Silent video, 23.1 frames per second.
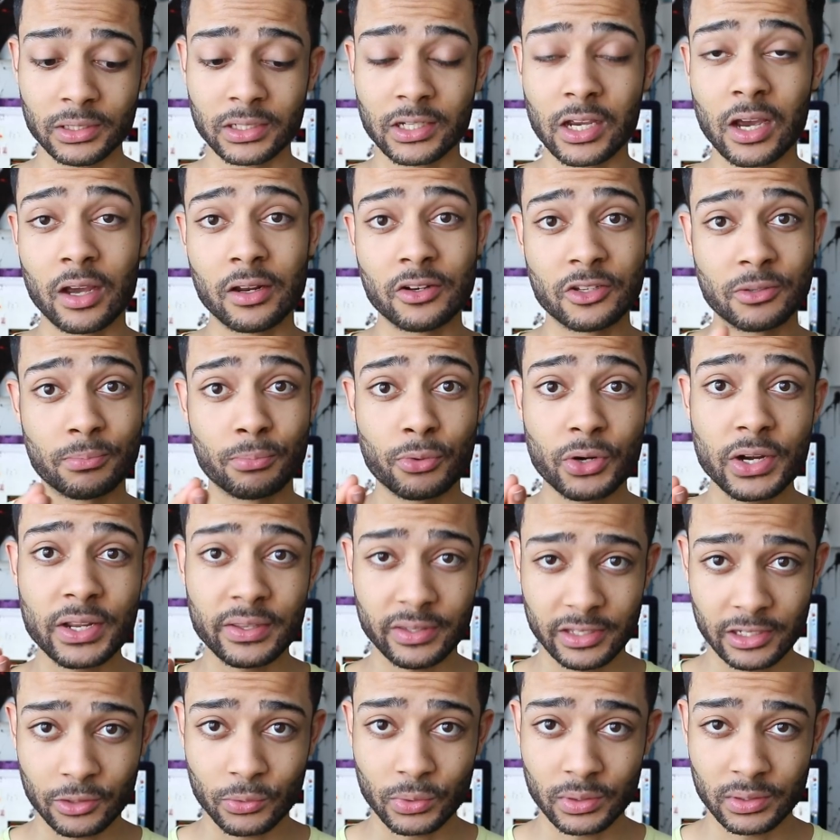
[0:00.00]
the colors
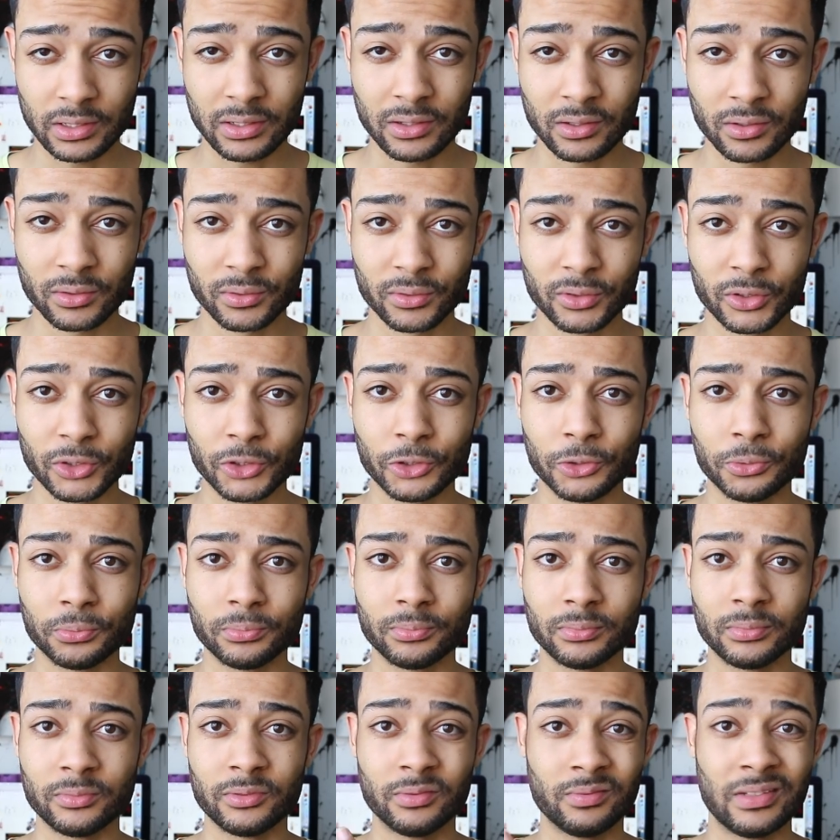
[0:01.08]
breathing within the
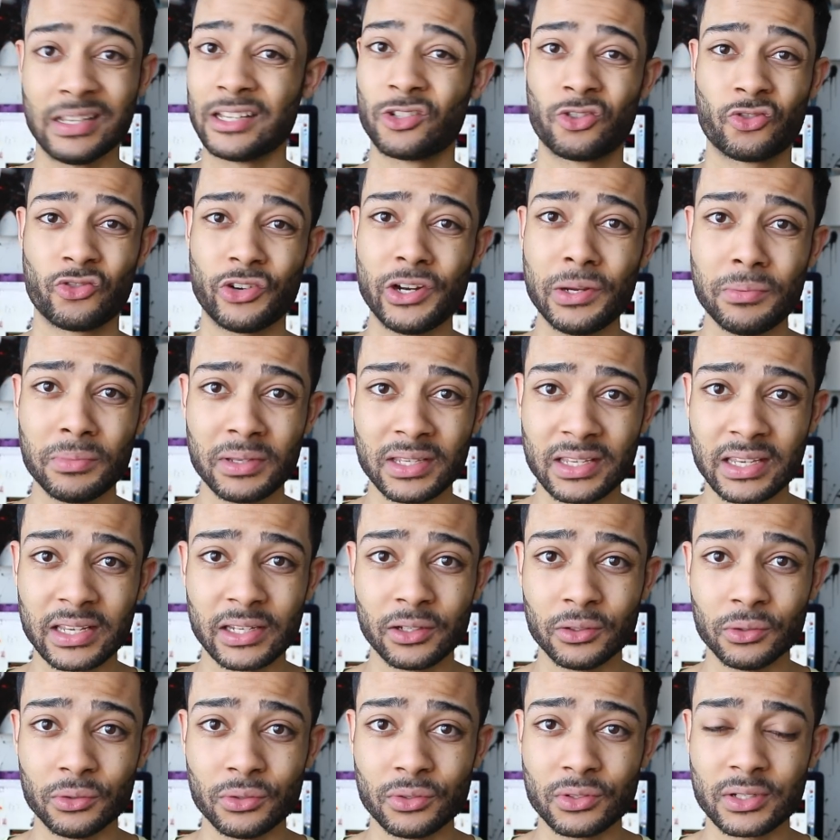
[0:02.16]
room, extreme
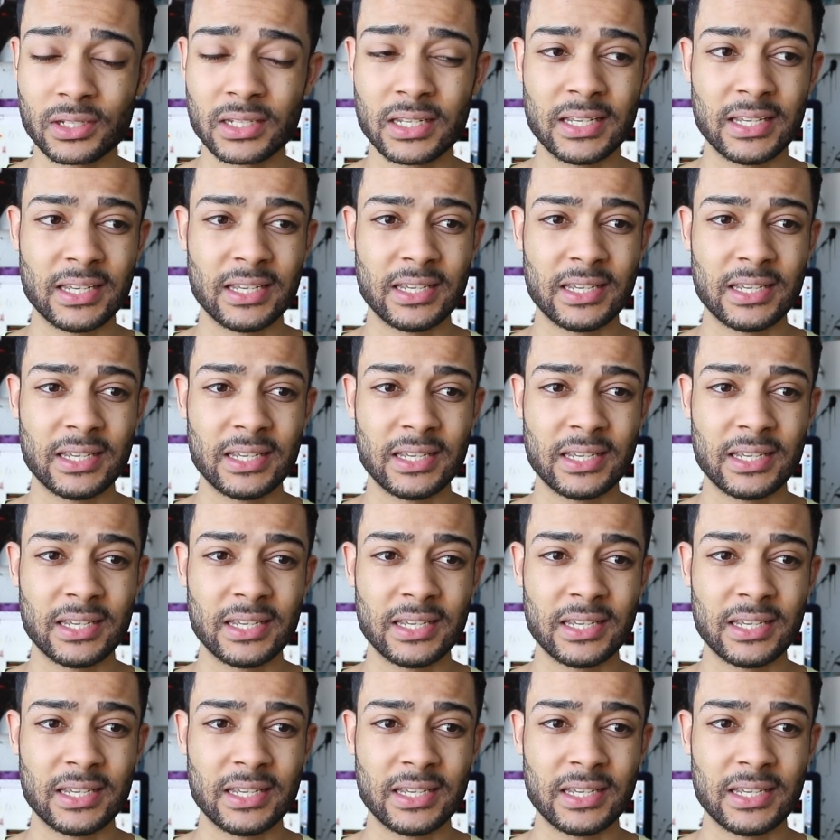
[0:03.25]
giggles,